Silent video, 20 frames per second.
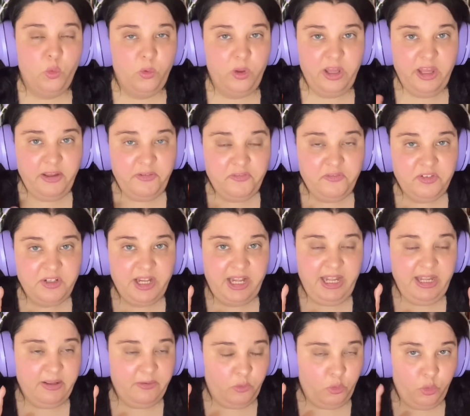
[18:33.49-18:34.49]
if
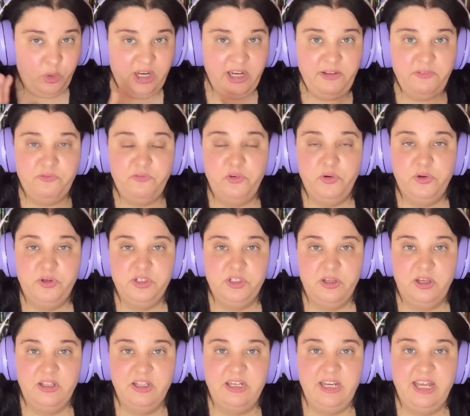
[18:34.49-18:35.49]
they really focus
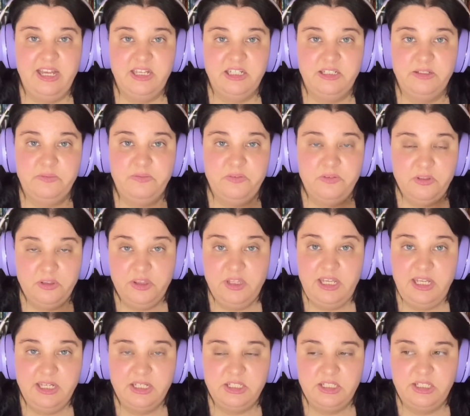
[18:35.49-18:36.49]
on the negative
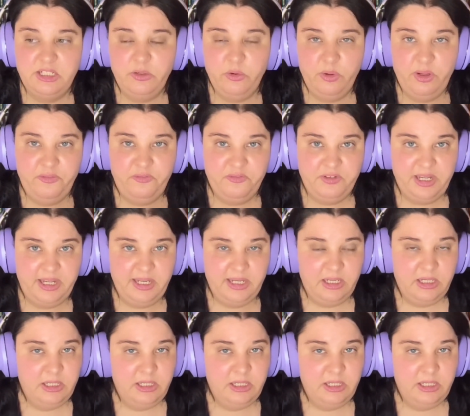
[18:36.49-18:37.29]
things. You know, if they